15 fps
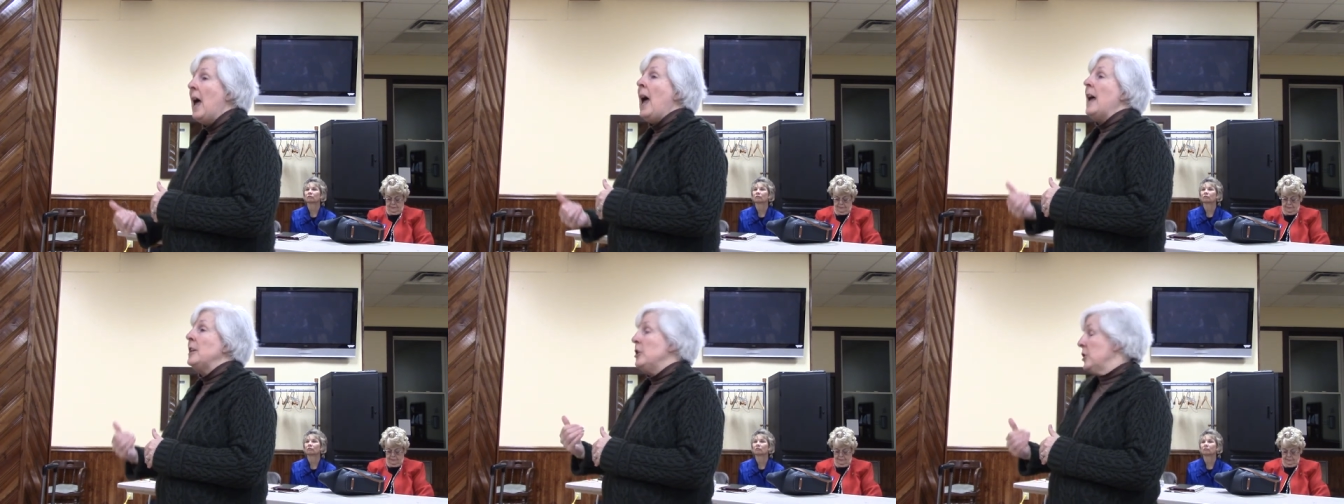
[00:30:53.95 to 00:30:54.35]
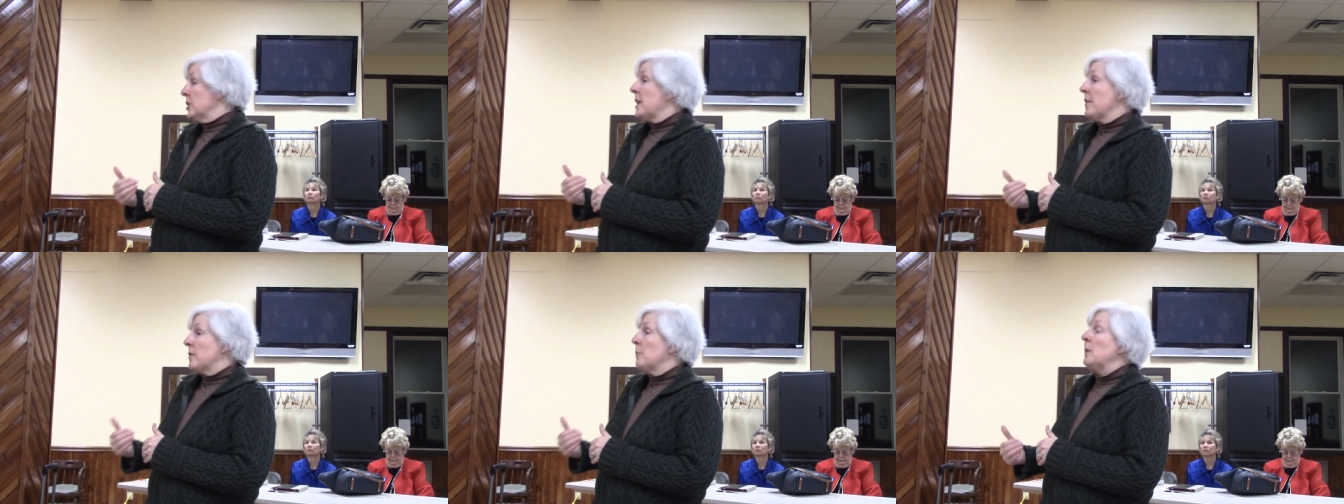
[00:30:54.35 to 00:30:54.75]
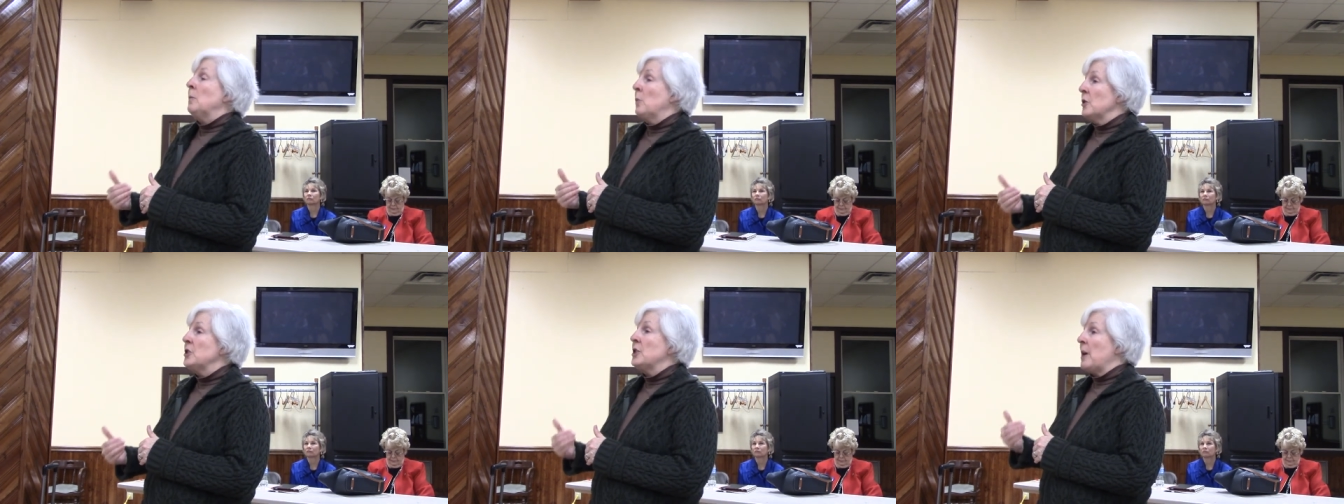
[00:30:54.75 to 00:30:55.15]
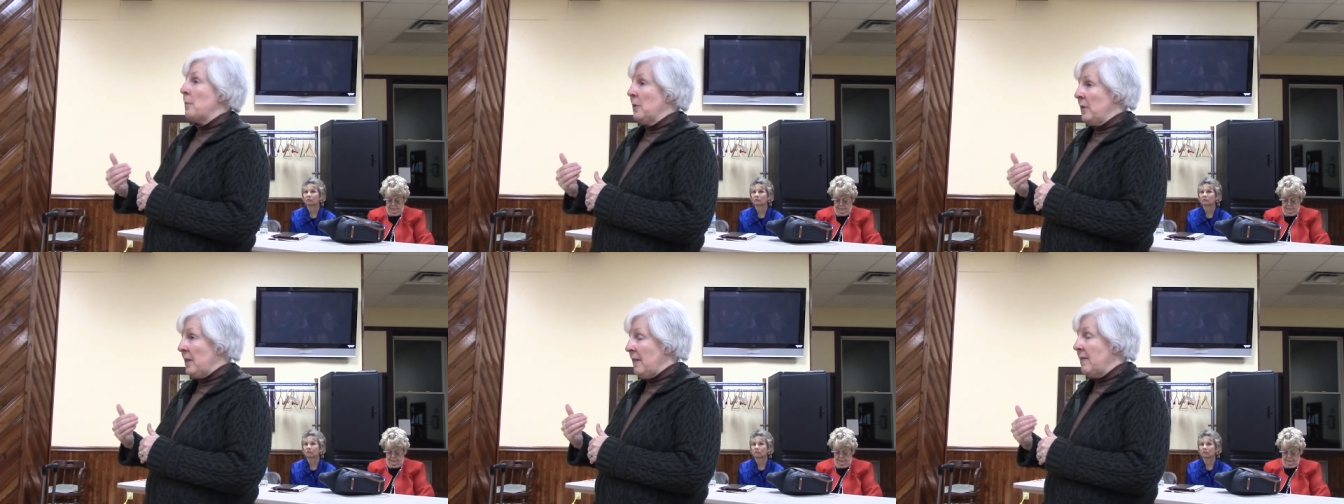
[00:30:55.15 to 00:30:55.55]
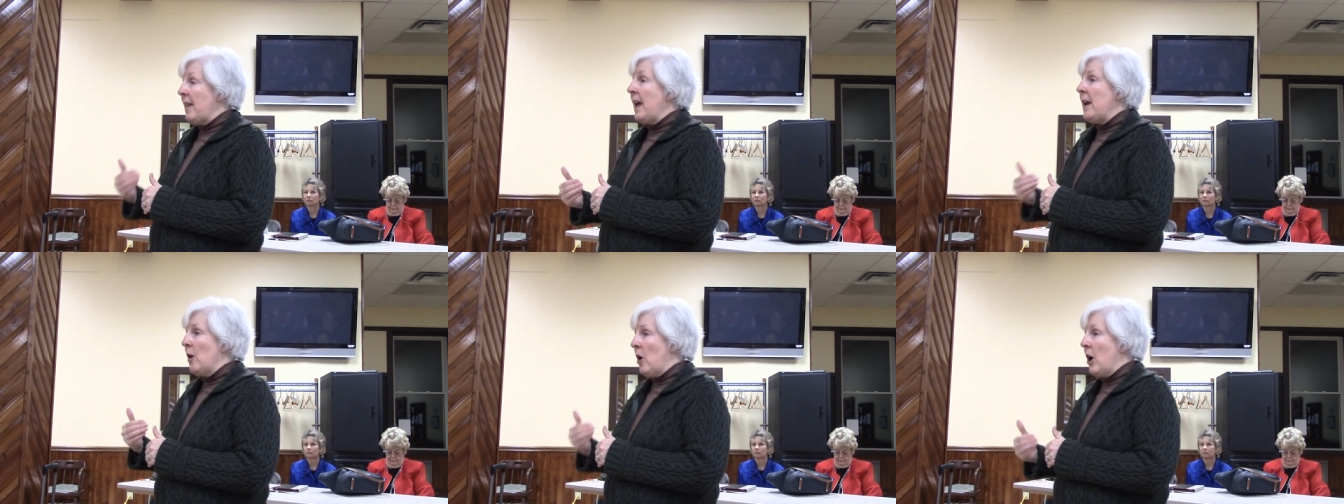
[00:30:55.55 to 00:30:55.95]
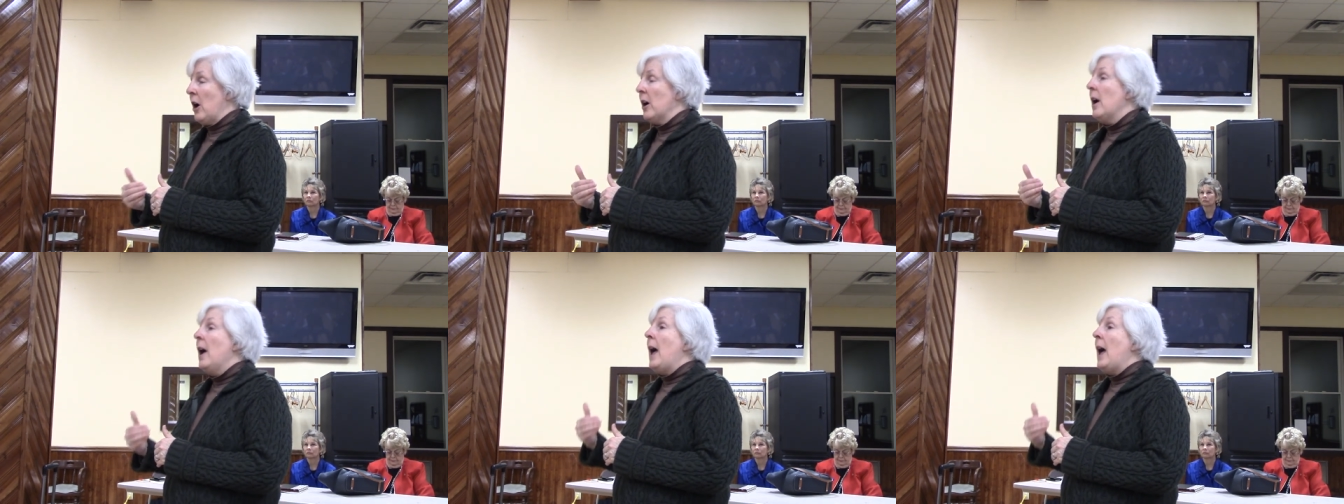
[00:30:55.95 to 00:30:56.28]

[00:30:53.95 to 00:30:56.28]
and you just have to be more stubborn than they are.